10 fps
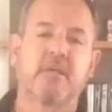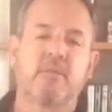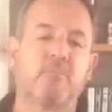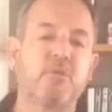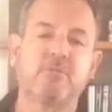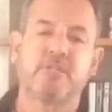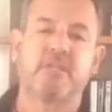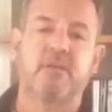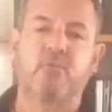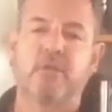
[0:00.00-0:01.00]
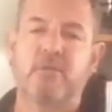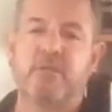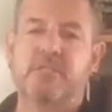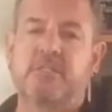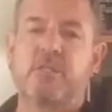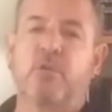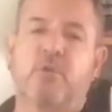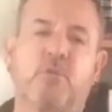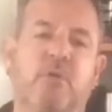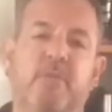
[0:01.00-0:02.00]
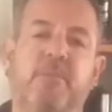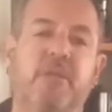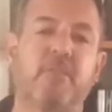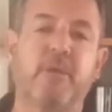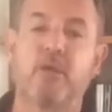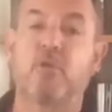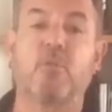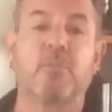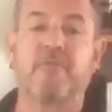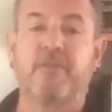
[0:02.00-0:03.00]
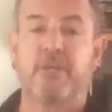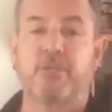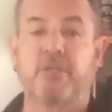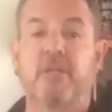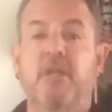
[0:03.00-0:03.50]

music, whether it's, you know, you want to be in the medical profession,